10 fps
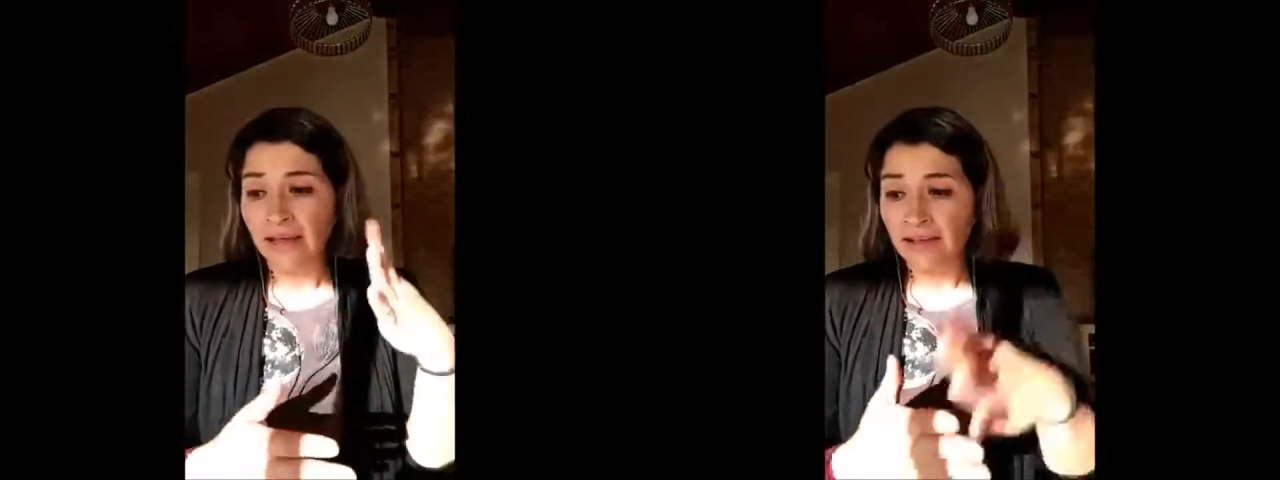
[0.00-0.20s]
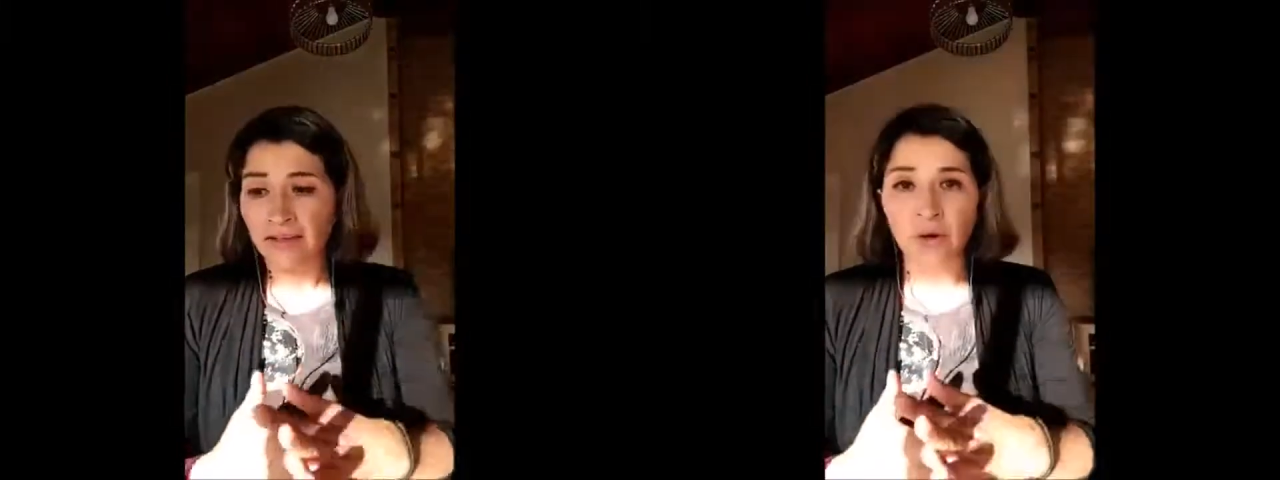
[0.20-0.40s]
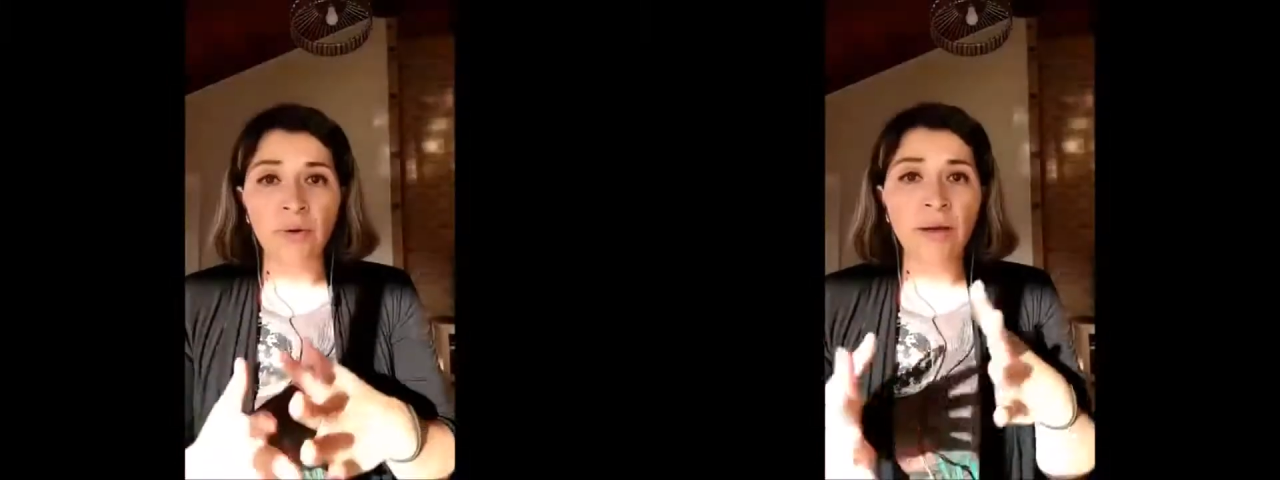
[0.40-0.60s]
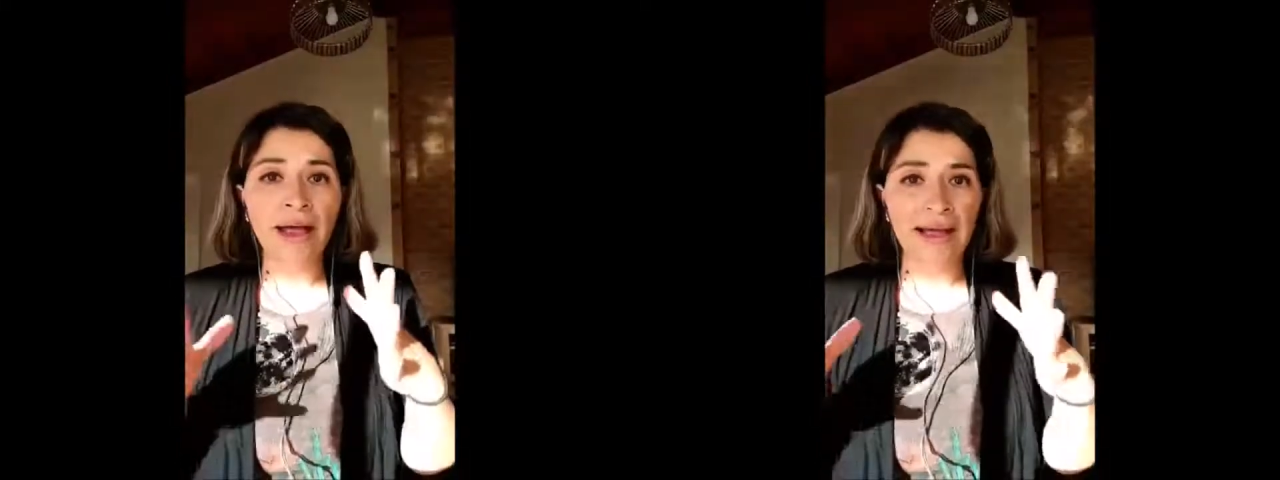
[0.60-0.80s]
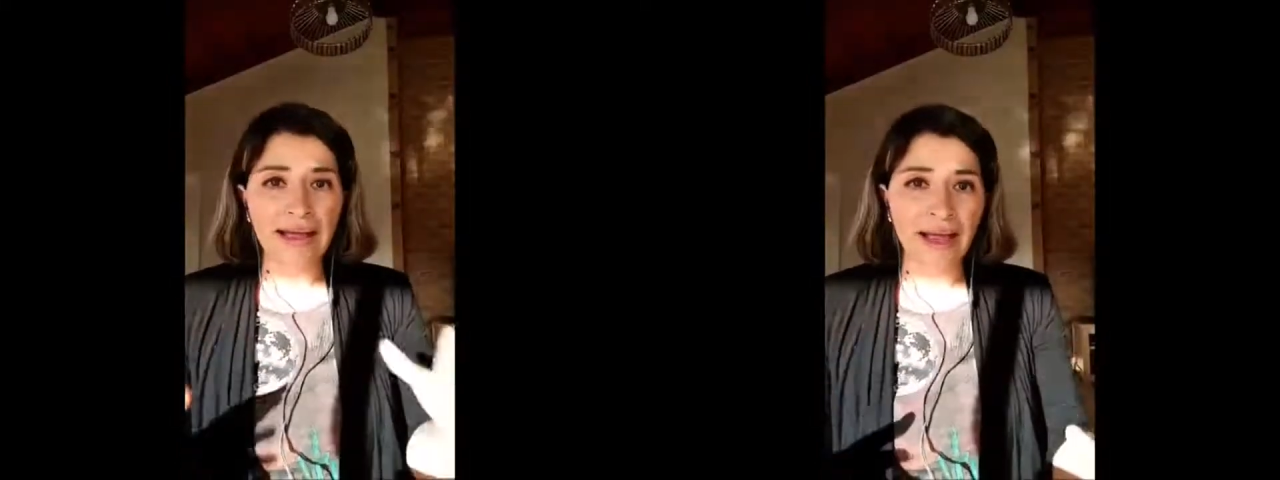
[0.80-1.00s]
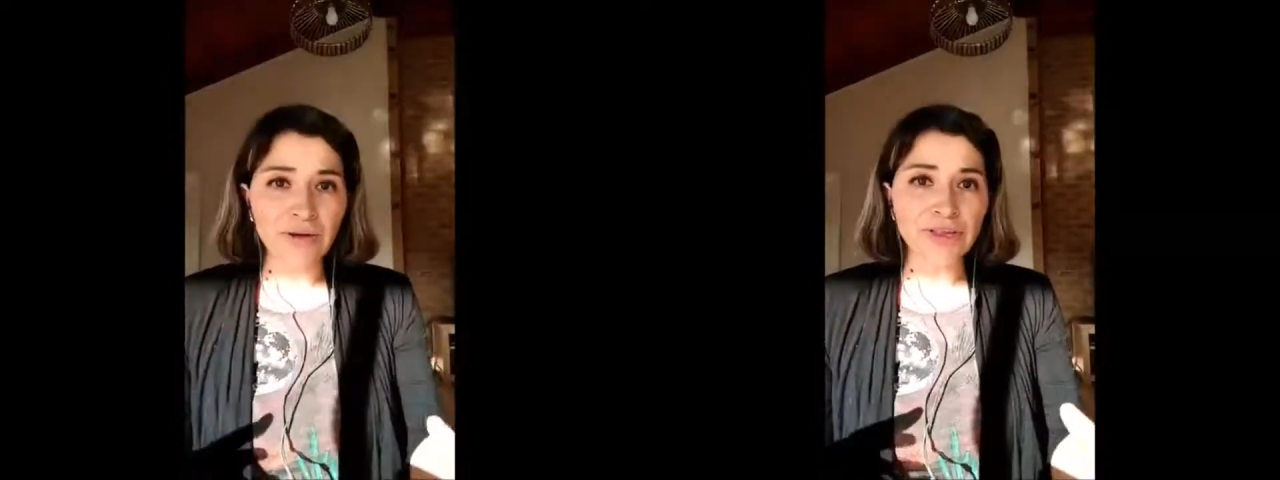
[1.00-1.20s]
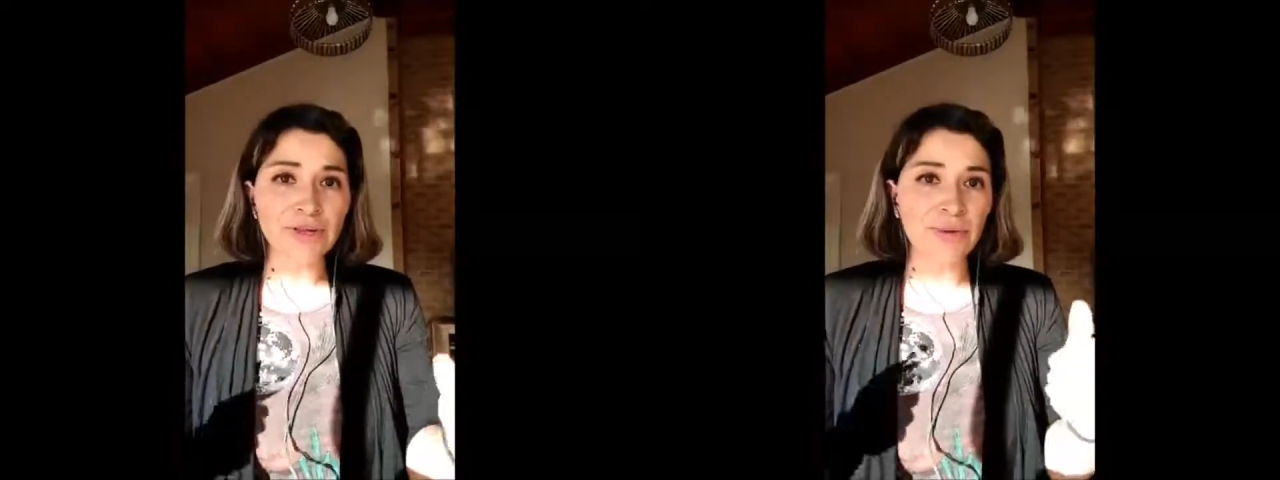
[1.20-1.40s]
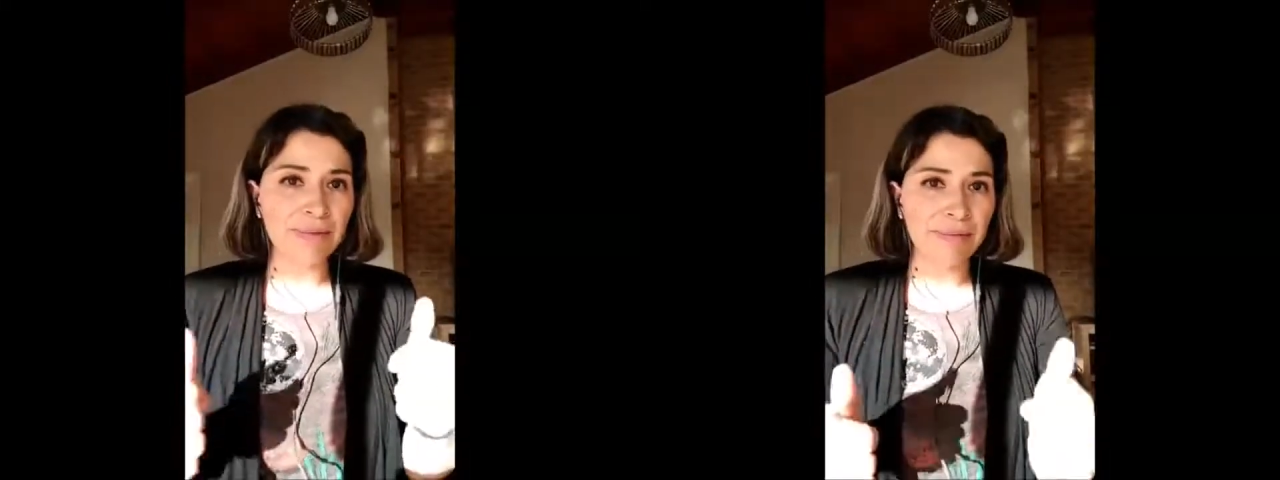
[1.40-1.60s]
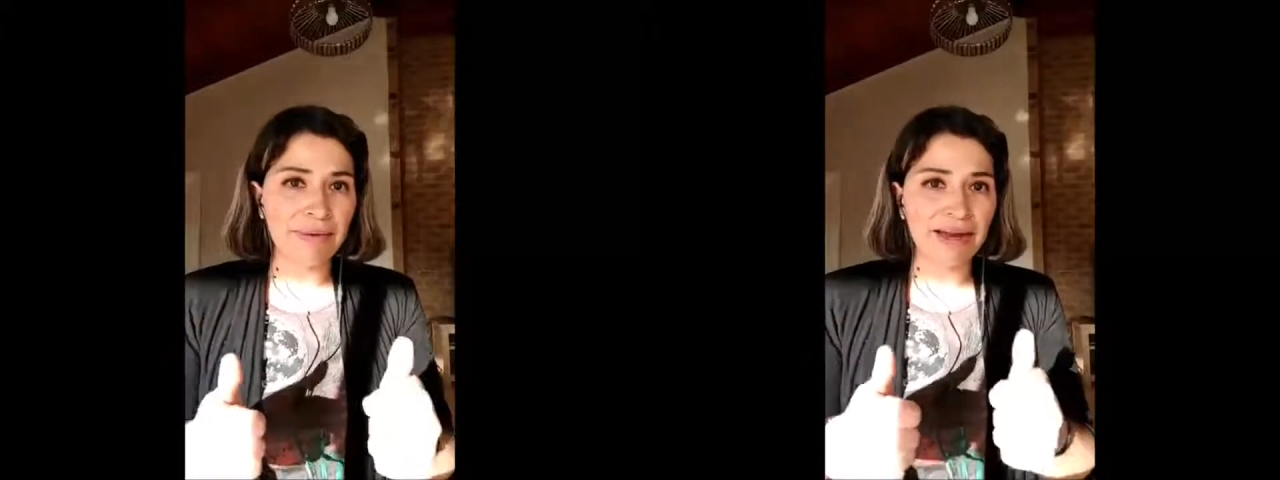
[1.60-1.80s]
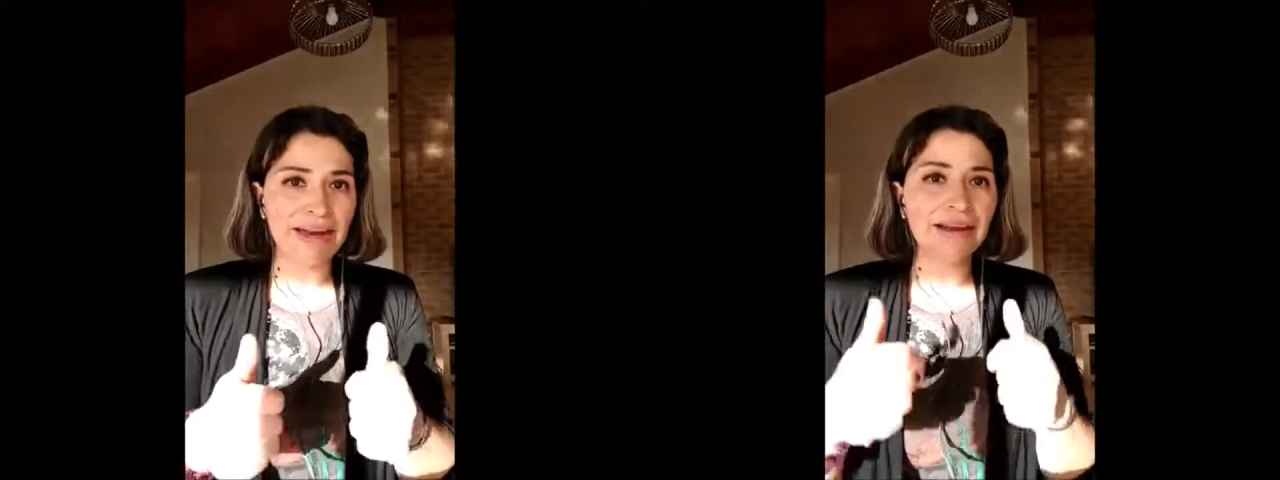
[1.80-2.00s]
So a couch will be
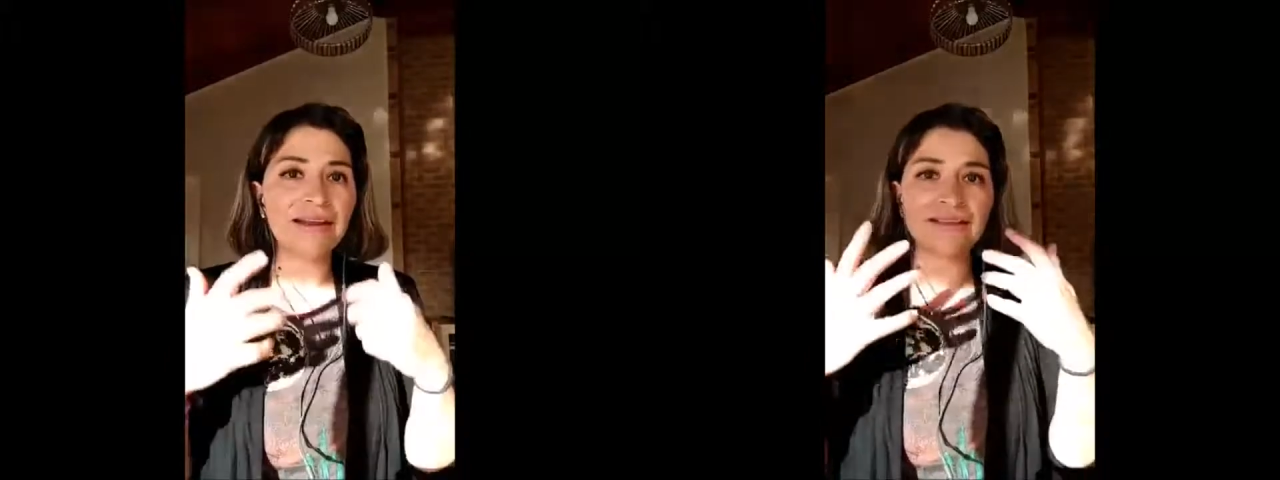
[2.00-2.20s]
better.